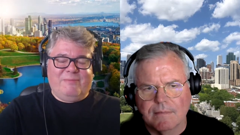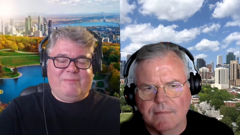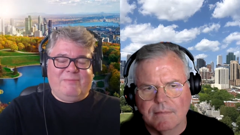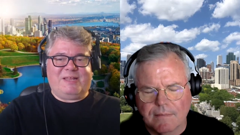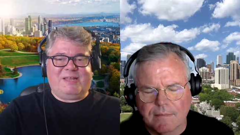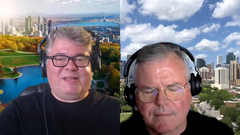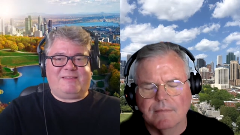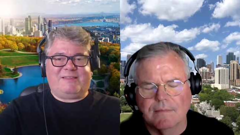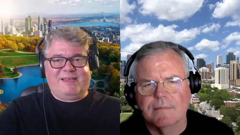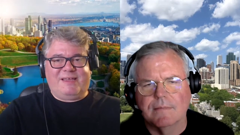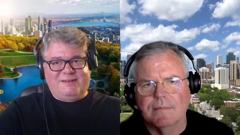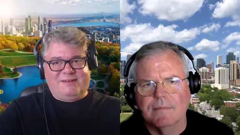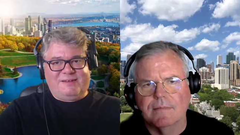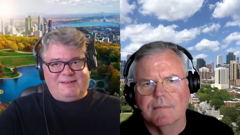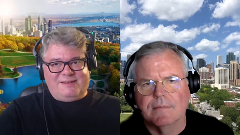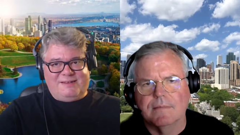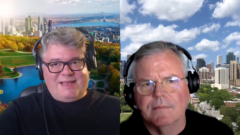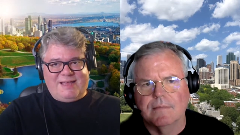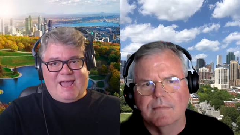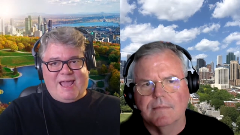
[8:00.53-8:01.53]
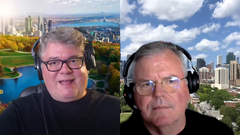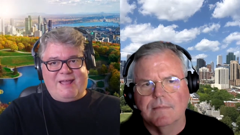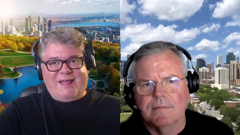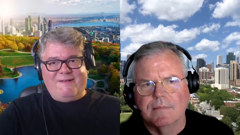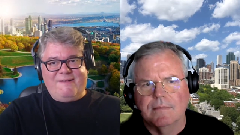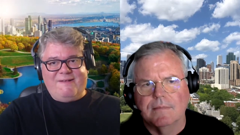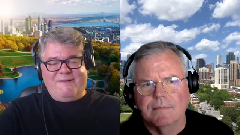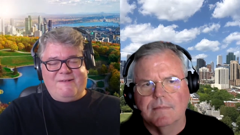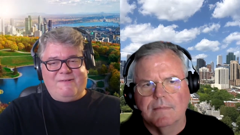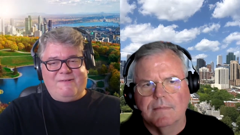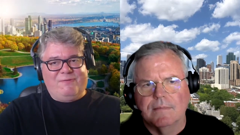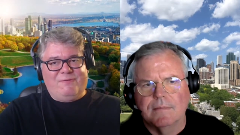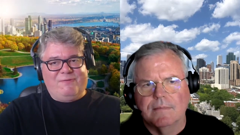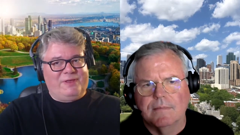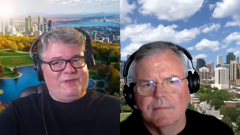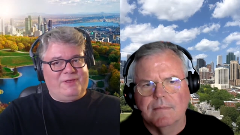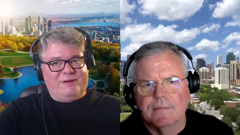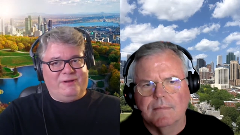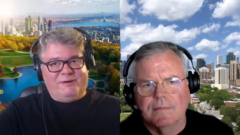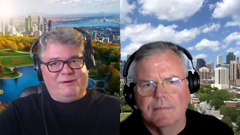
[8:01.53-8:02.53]
Speaker 1: but at the end of the day
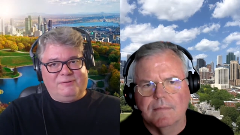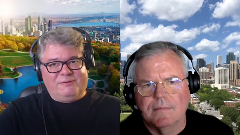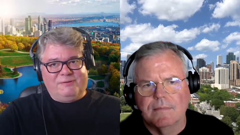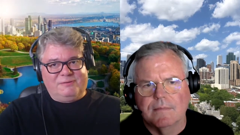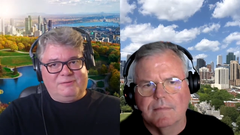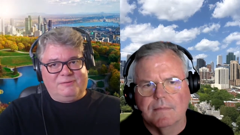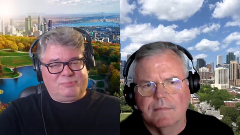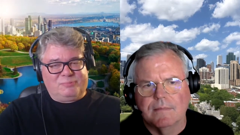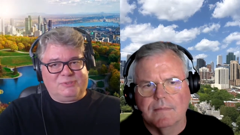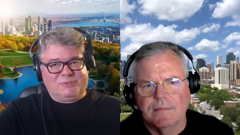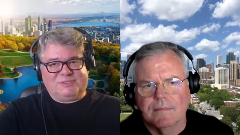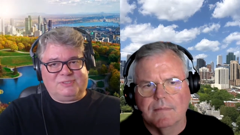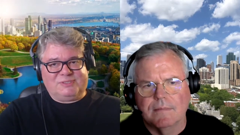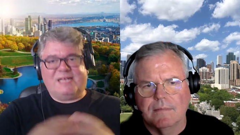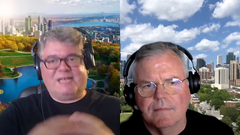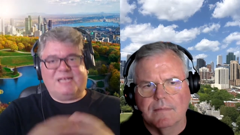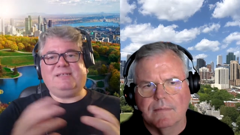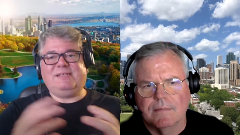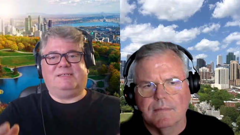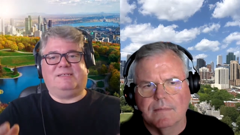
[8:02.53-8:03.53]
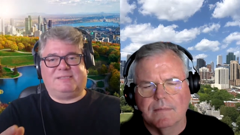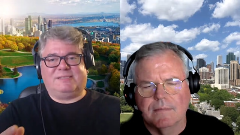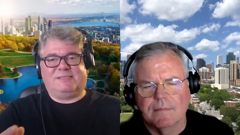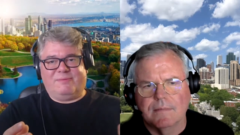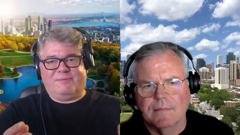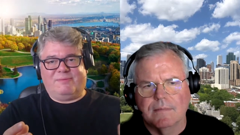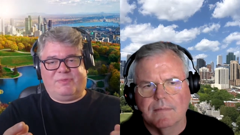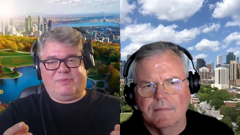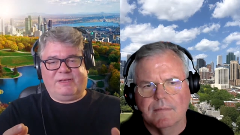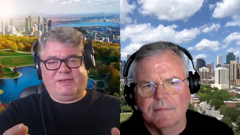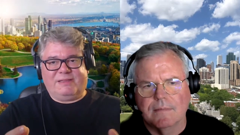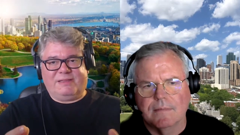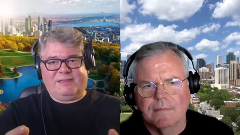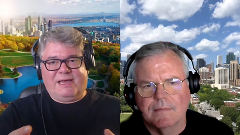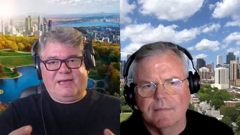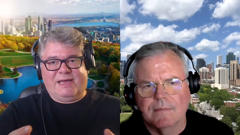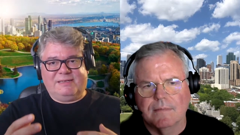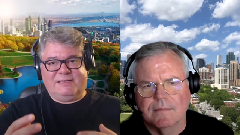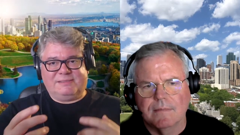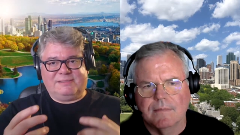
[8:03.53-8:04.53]
they're presenting something
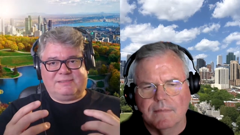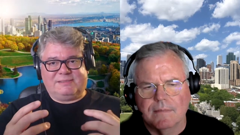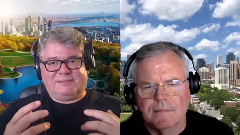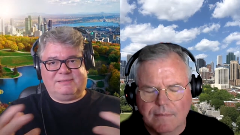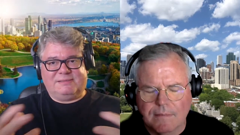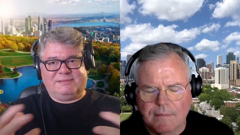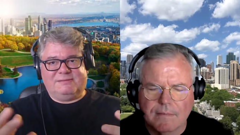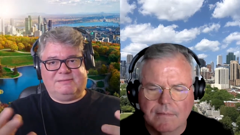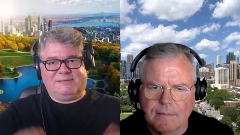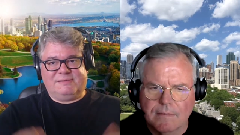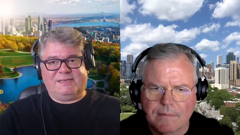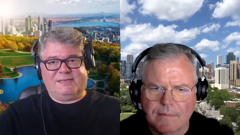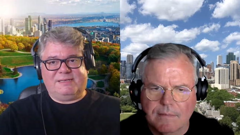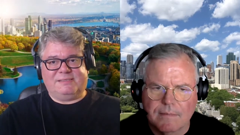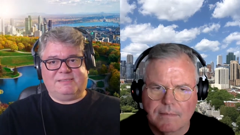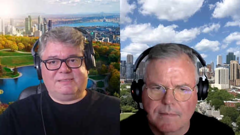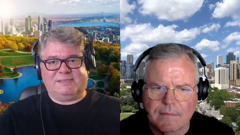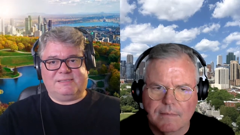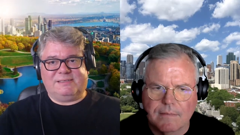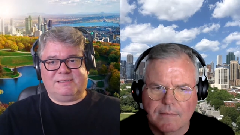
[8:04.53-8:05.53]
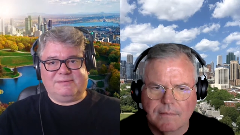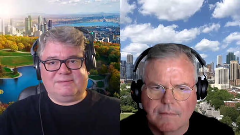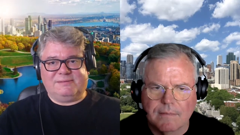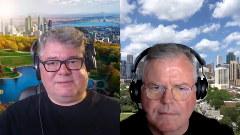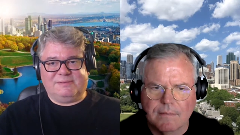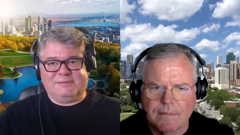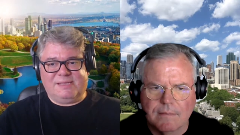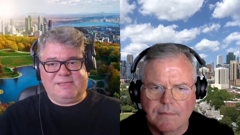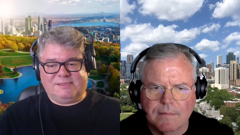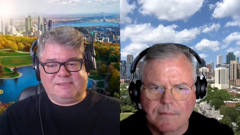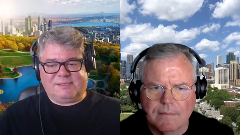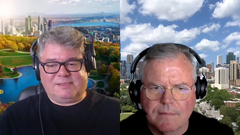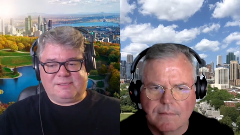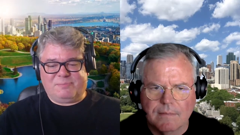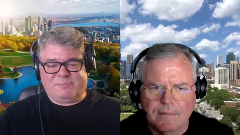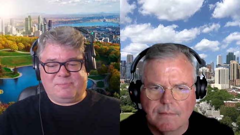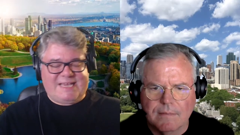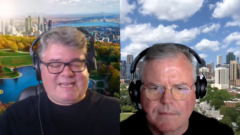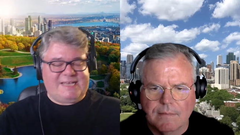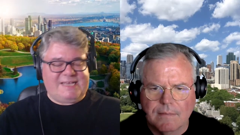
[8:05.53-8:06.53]
that is that is a that is a
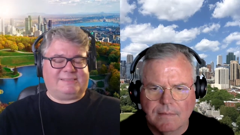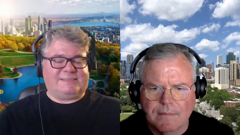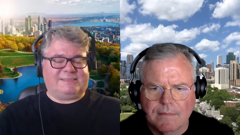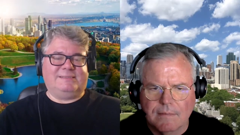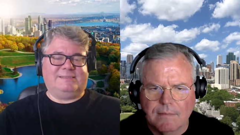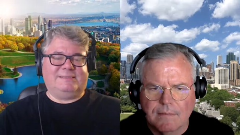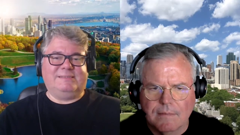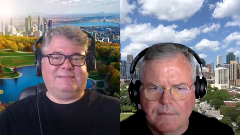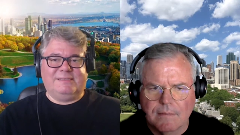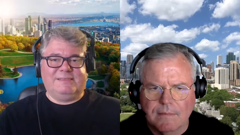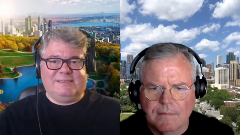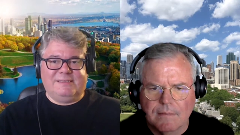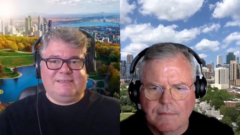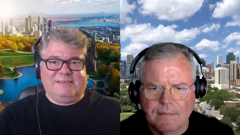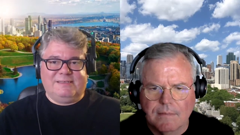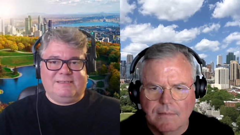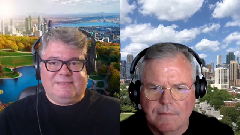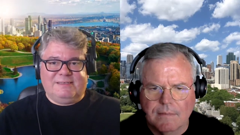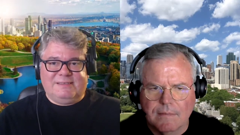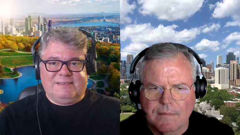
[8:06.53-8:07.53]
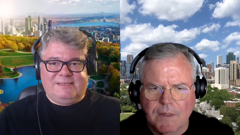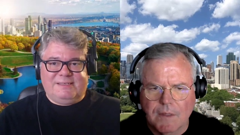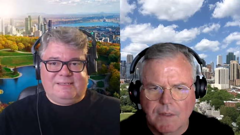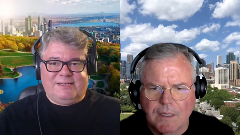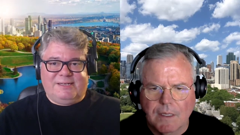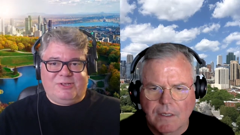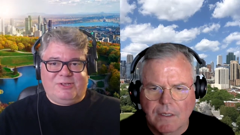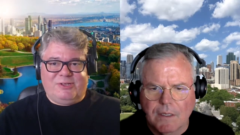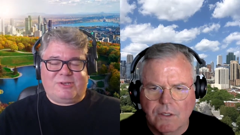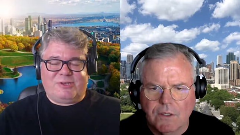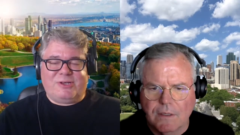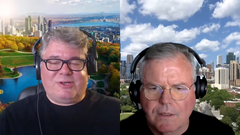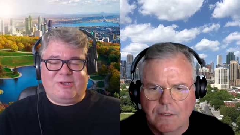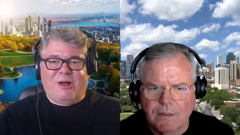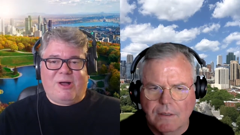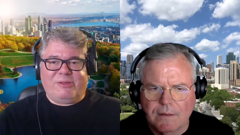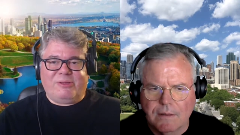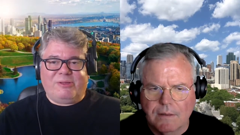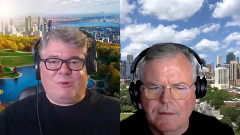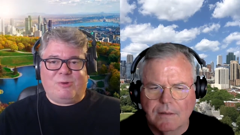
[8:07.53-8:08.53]
piece. You know, you could
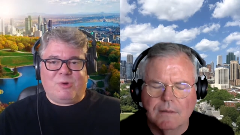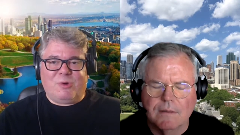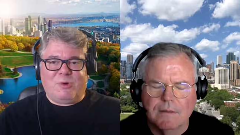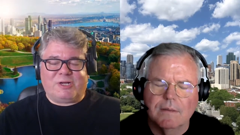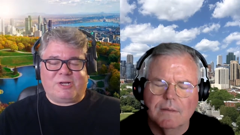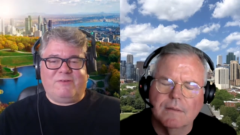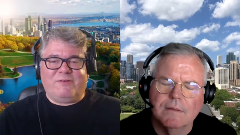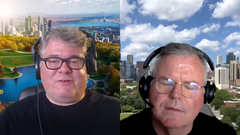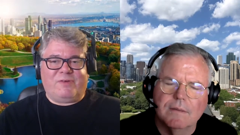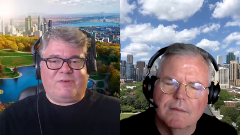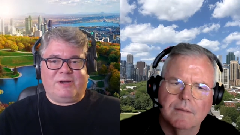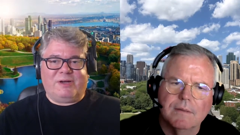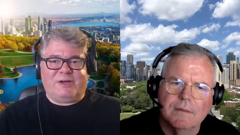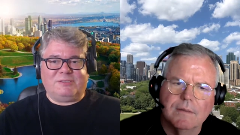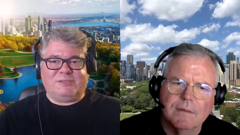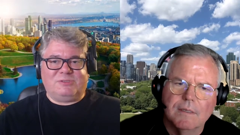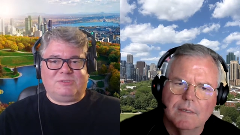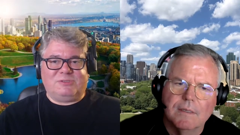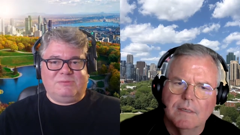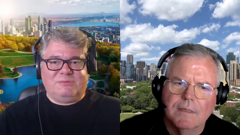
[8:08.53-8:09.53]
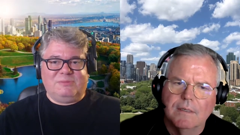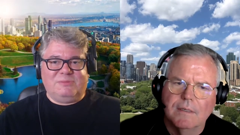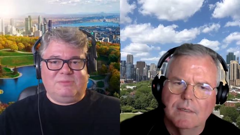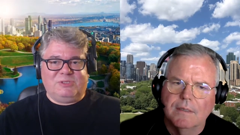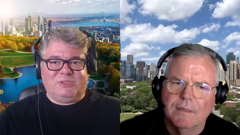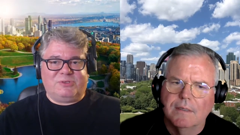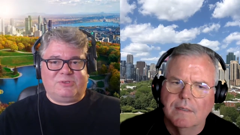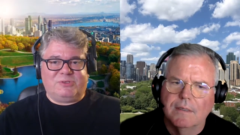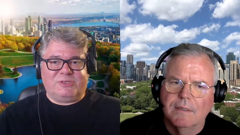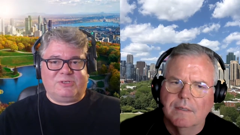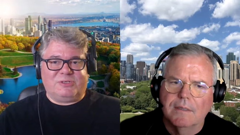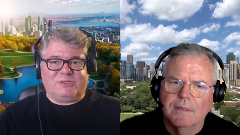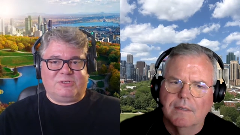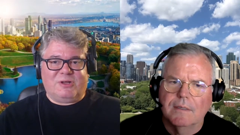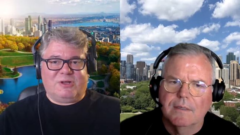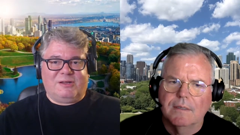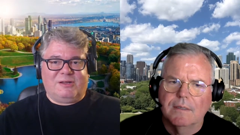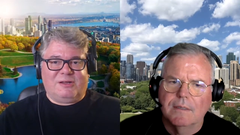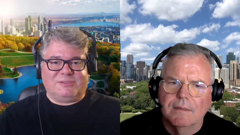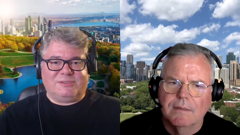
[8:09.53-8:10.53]
call it a work of art, you could
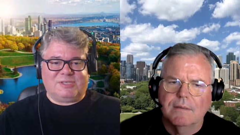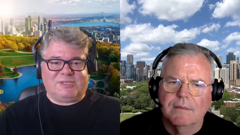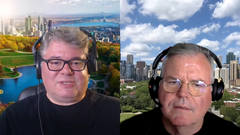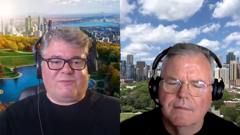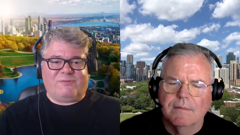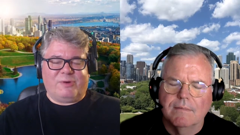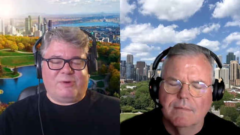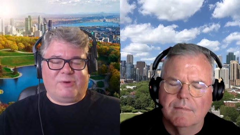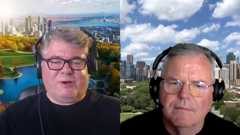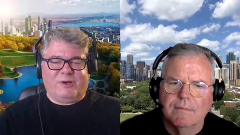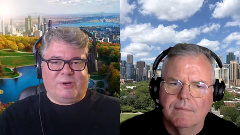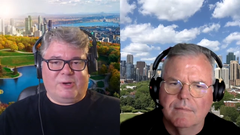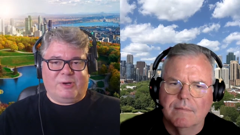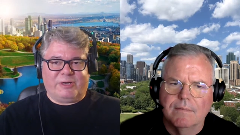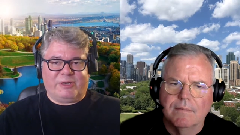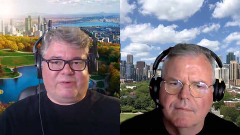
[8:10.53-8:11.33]
call software a work